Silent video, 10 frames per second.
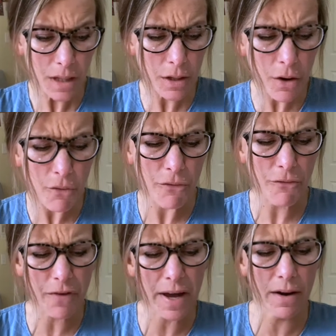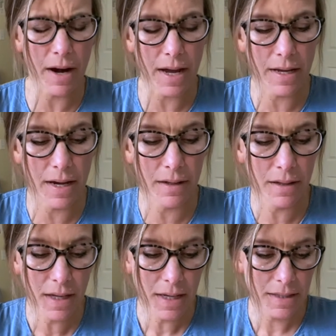No fair, I
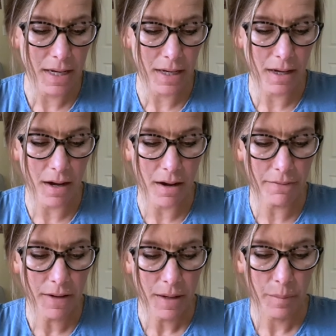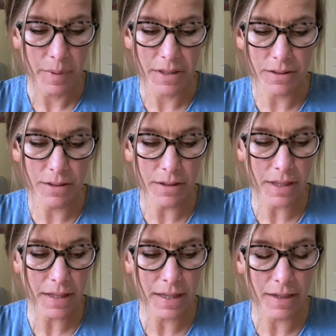yell, taking off, but he's
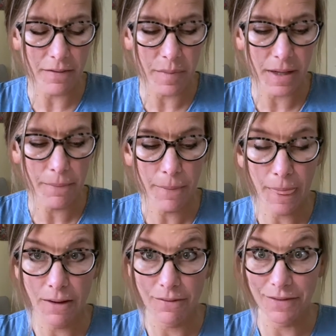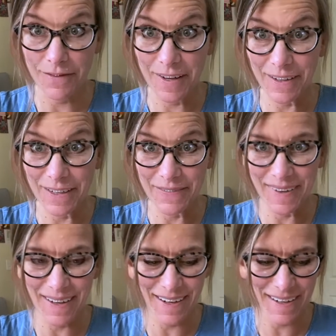already ahead of me. Very
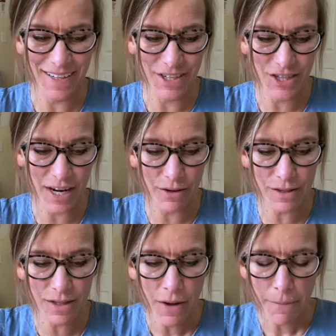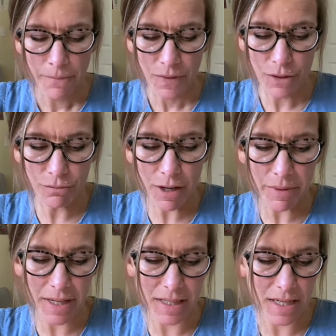fair, he shouts,
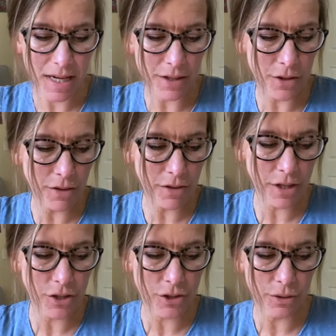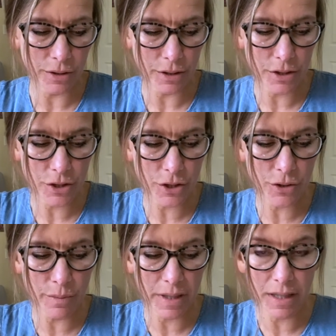throwing his head over his shoulder to
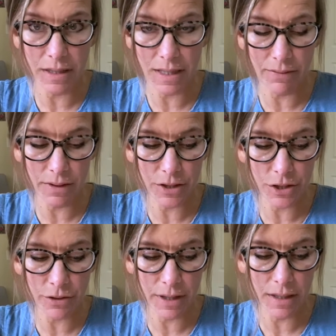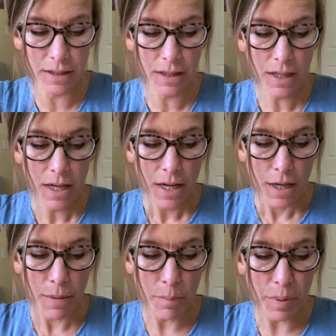shoot me a devilish grin.
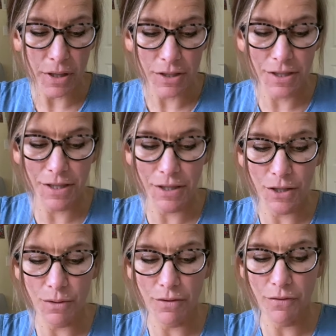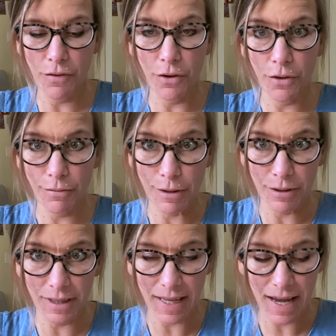He bursts into a
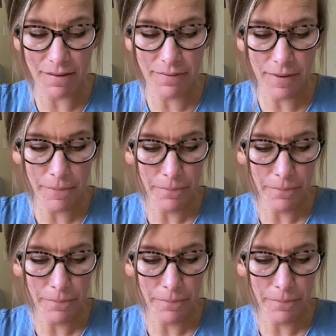full-throated laugh.